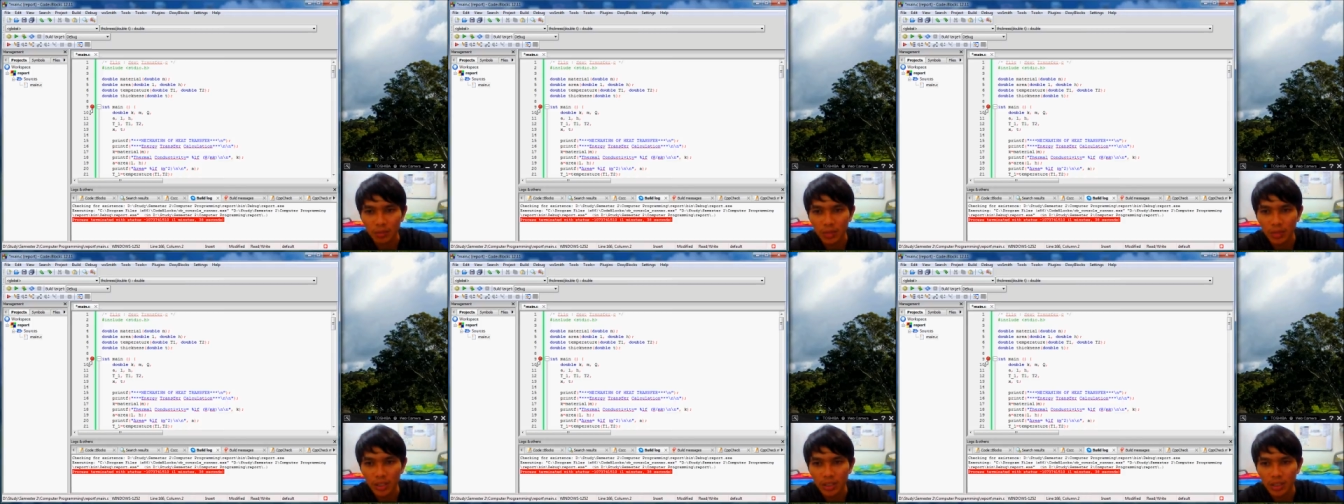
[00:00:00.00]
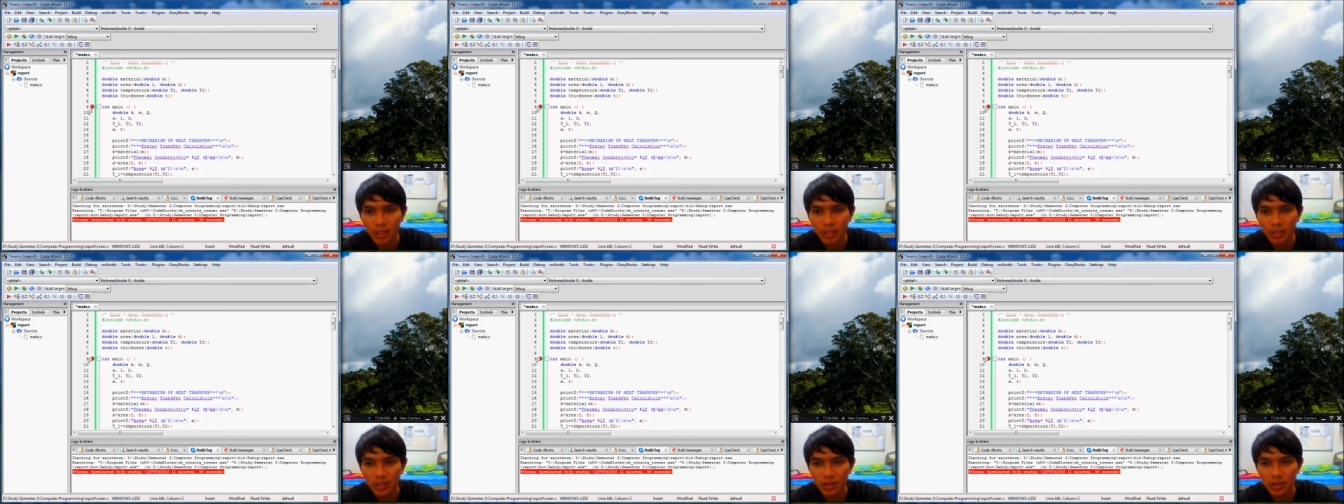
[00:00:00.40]

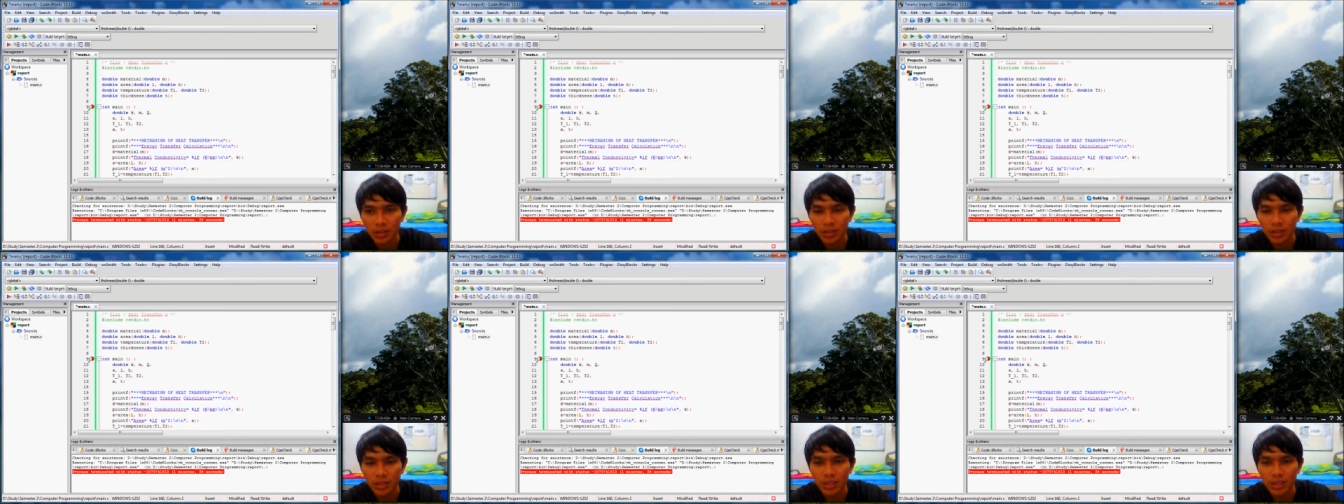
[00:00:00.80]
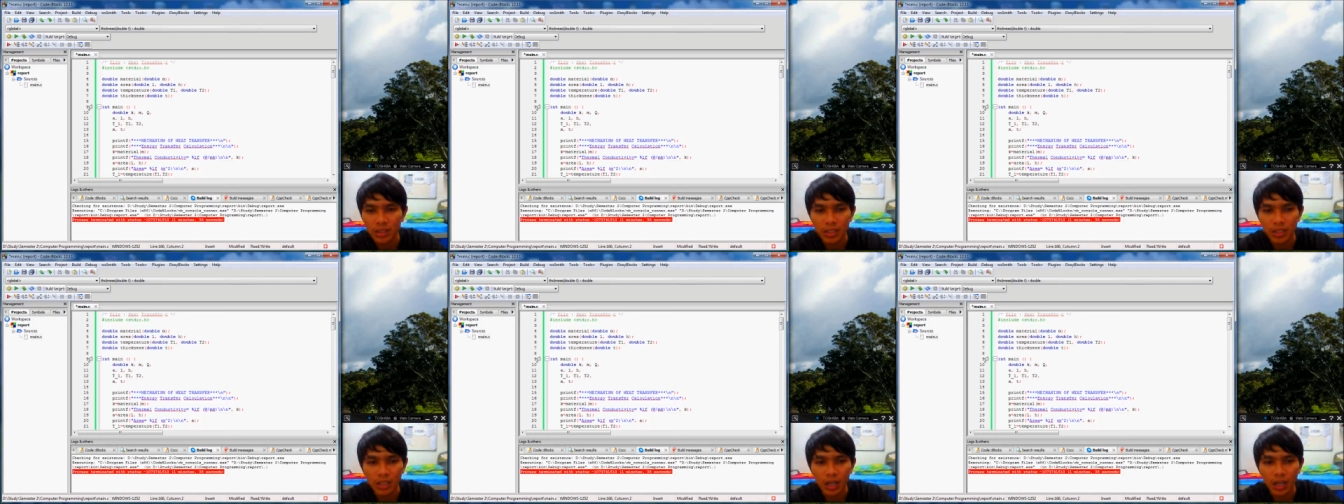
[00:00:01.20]
is
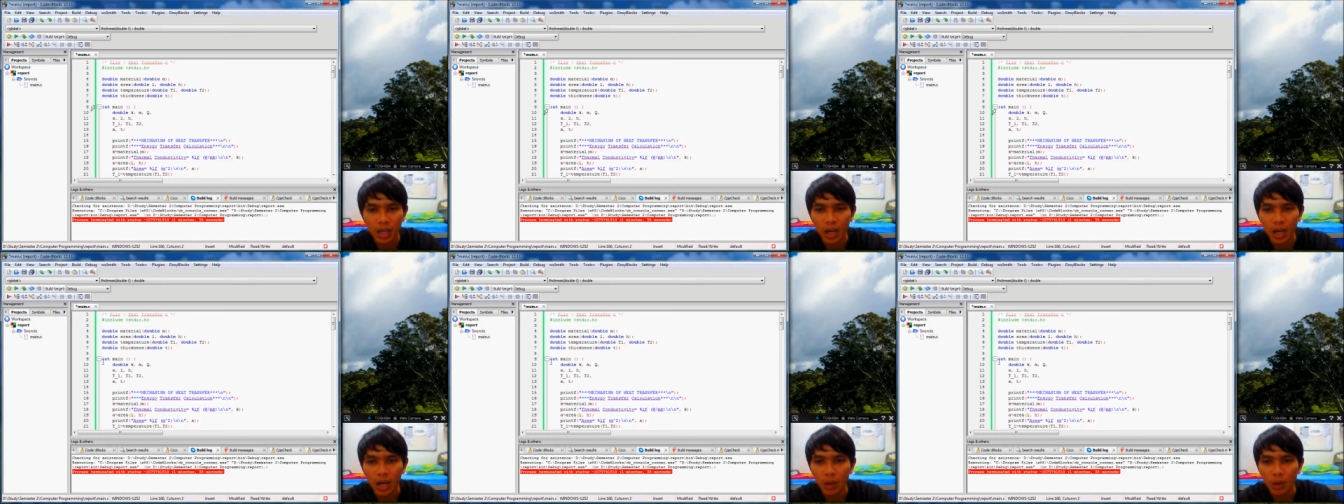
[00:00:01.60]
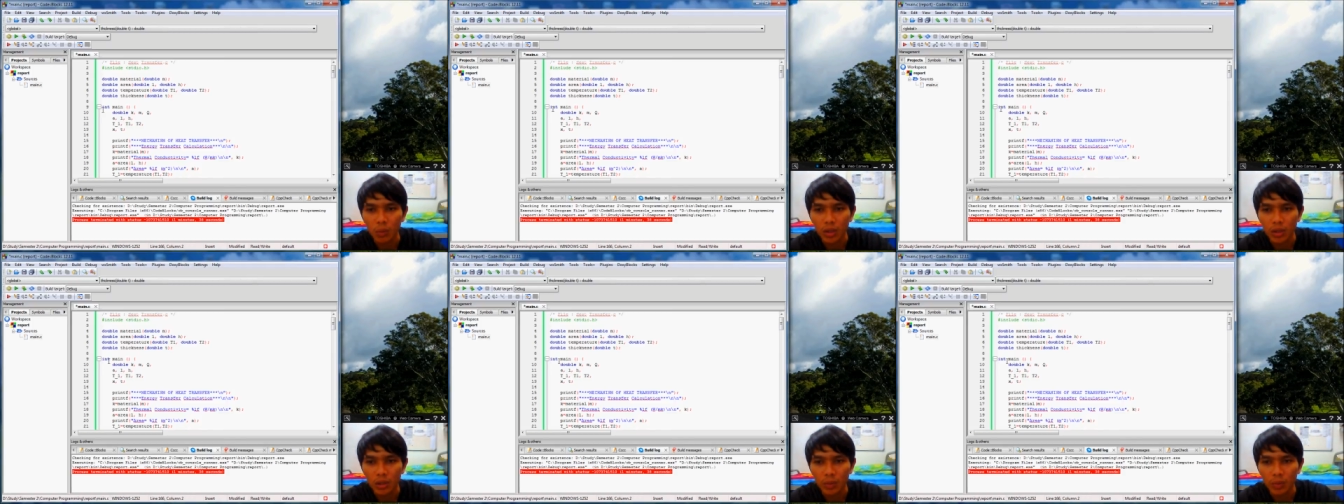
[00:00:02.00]
our
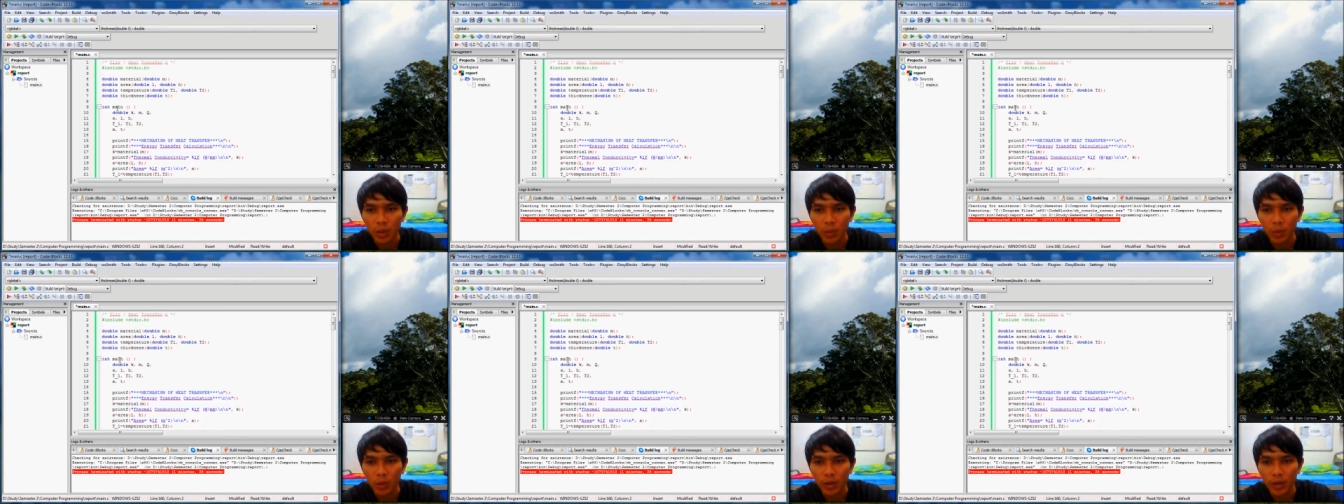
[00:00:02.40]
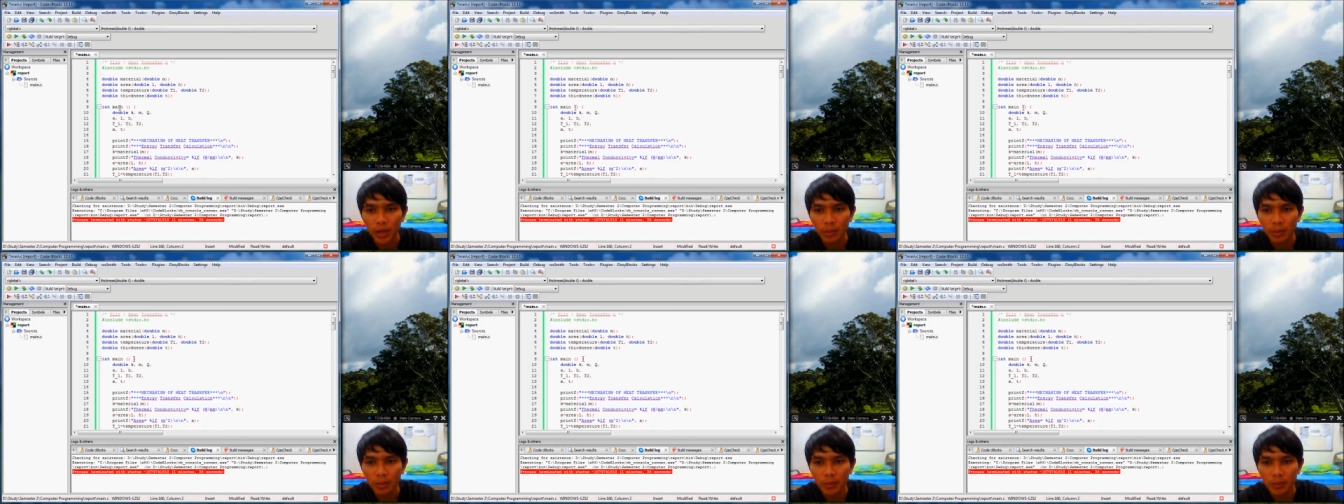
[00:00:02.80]
main program,
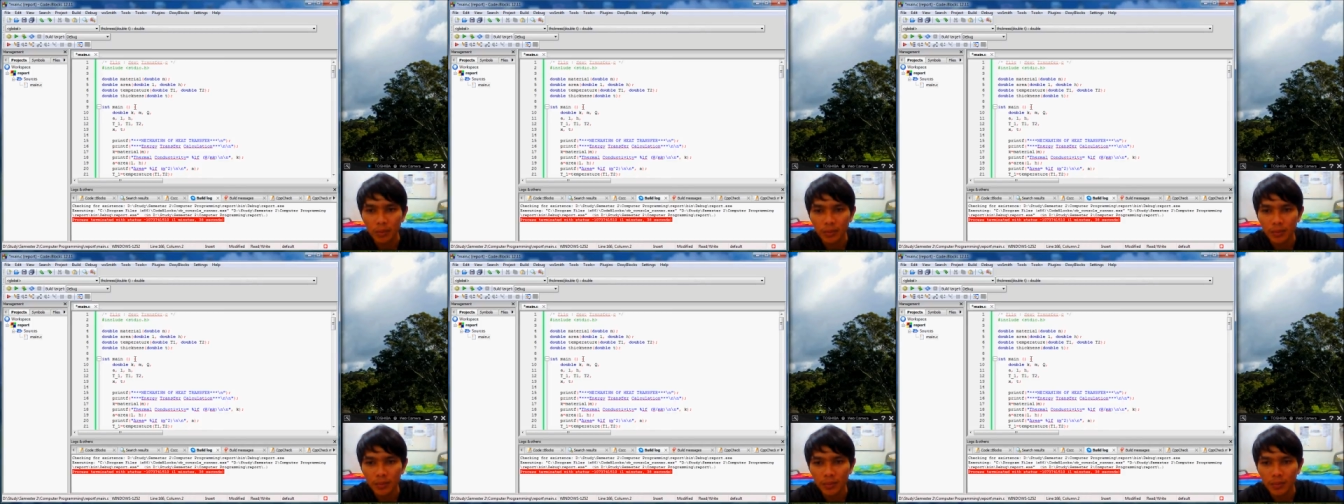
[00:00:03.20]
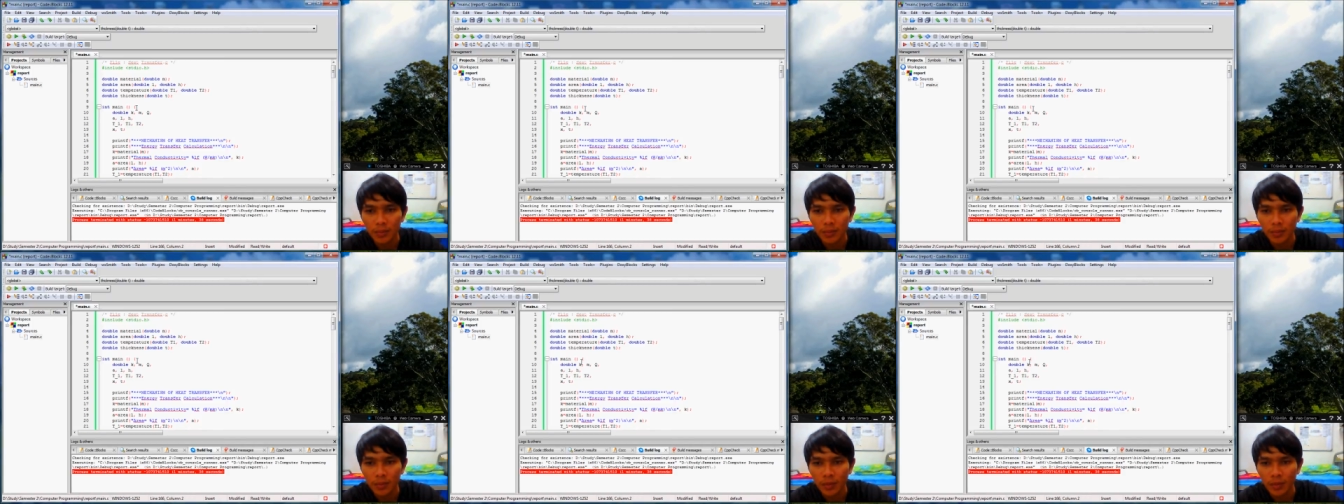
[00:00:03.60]

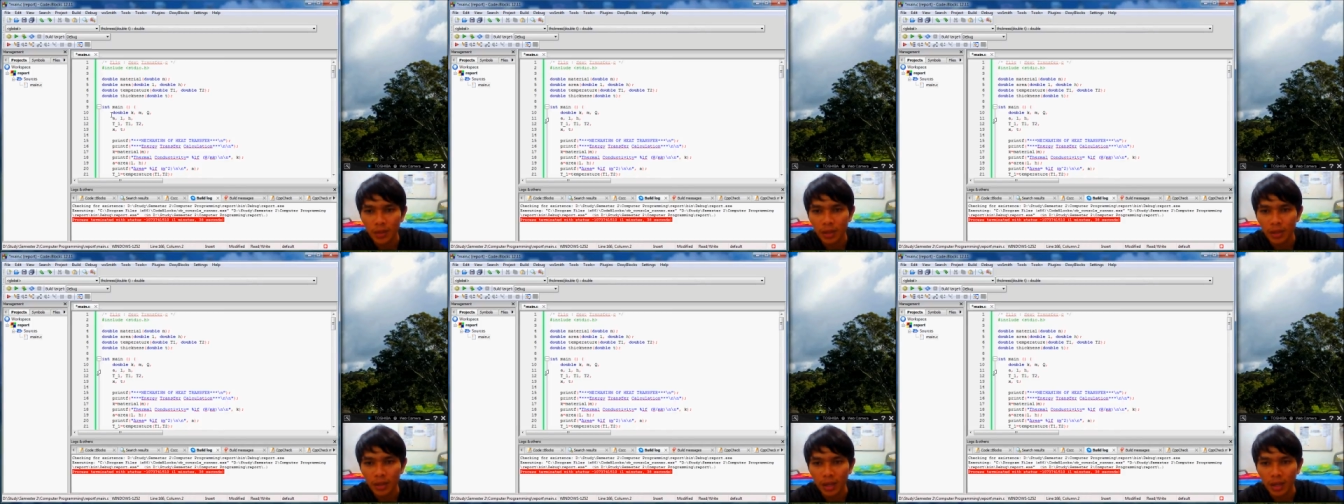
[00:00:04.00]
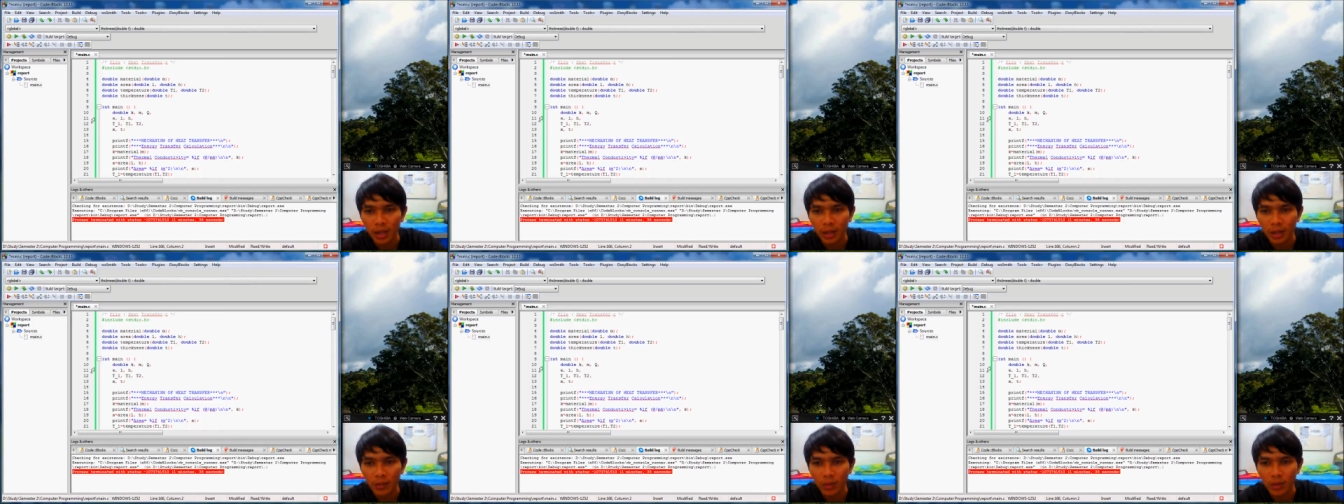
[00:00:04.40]
and
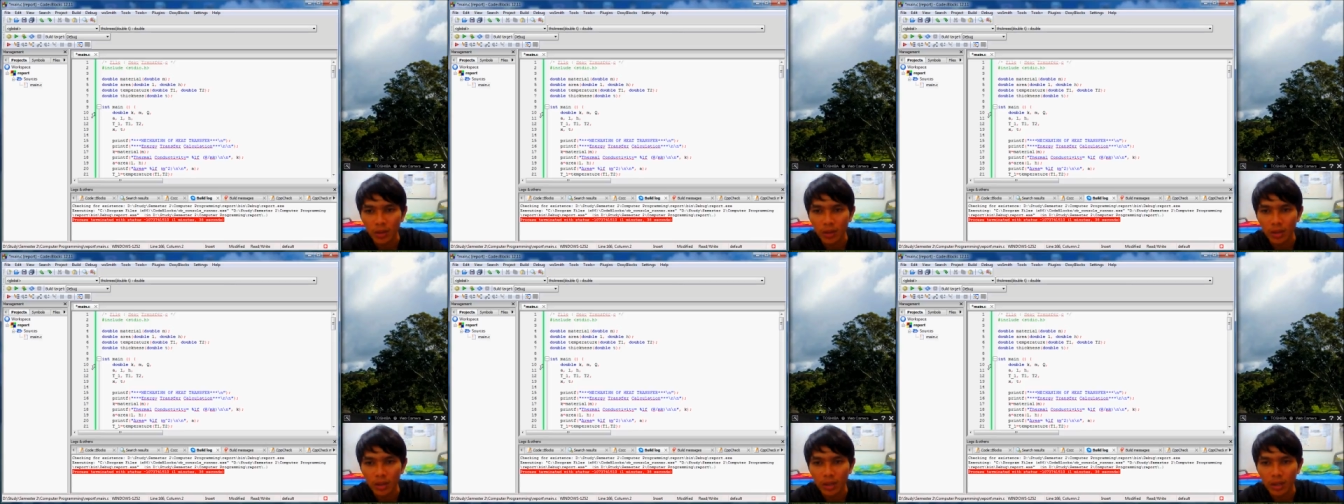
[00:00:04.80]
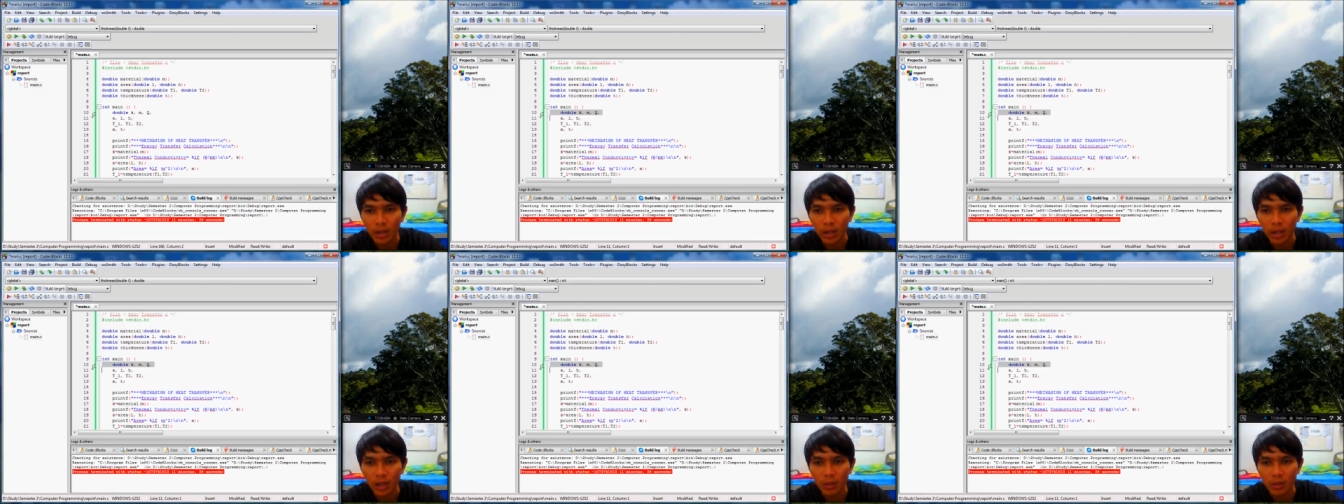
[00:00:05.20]
we
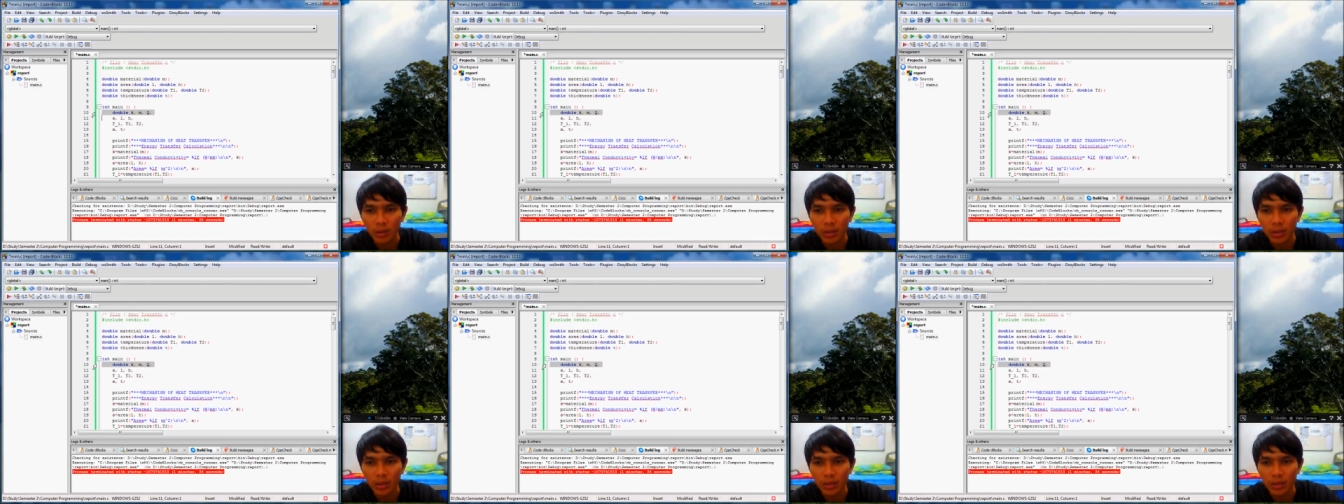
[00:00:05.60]
declare our